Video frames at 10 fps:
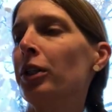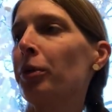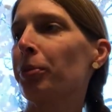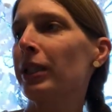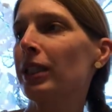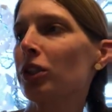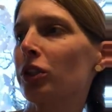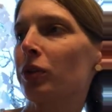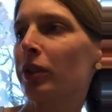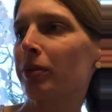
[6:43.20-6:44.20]
Pretty
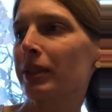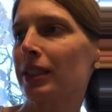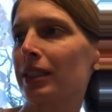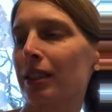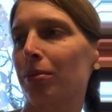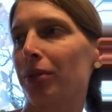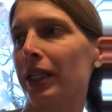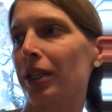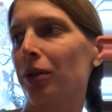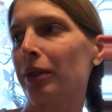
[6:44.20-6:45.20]
soon there was a
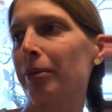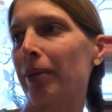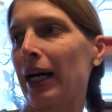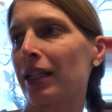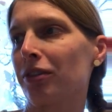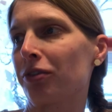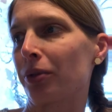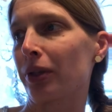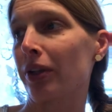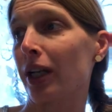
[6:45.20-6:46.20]
subway going back and
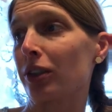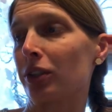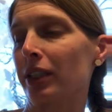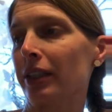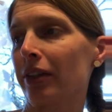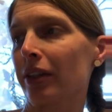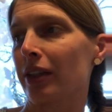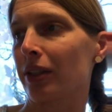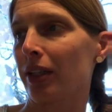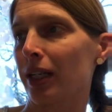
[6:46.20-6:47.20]
forth underneath the
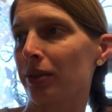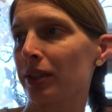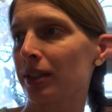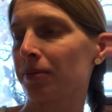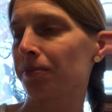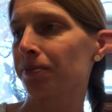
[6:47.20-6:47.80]
little house.